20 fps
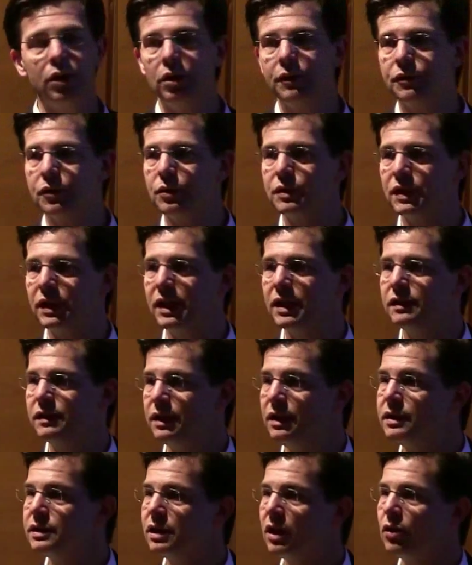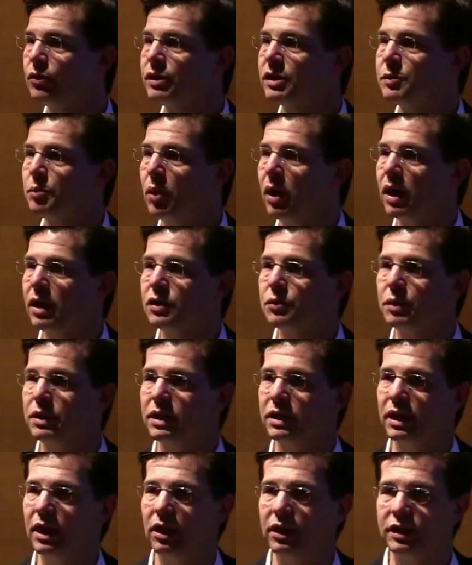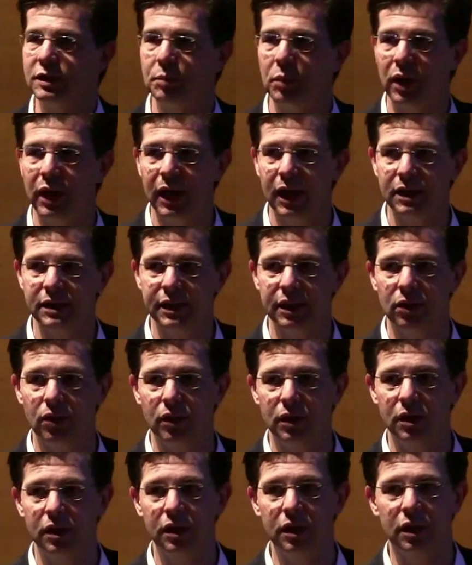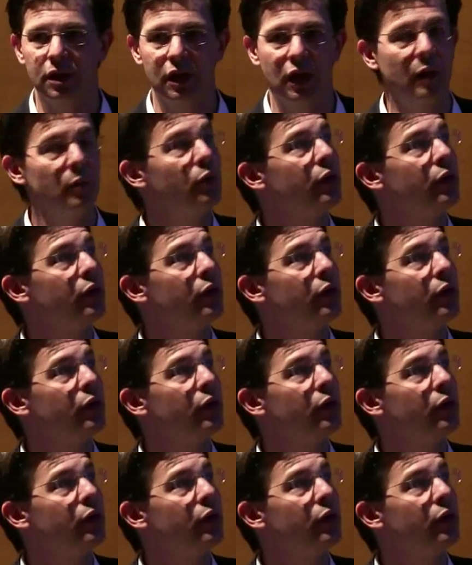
to know if there was any T cell response. We did an ELISpot assay looking at gamma